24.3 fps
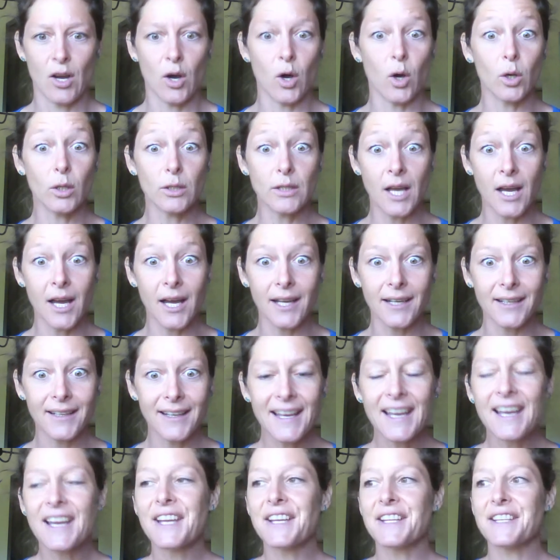Hold on.
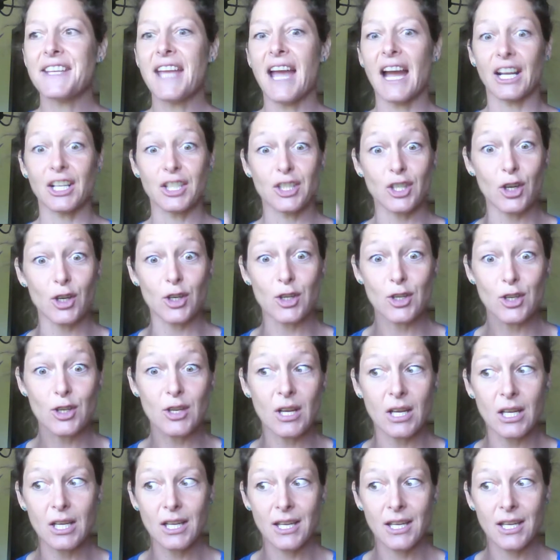Yeah, so you, yeah.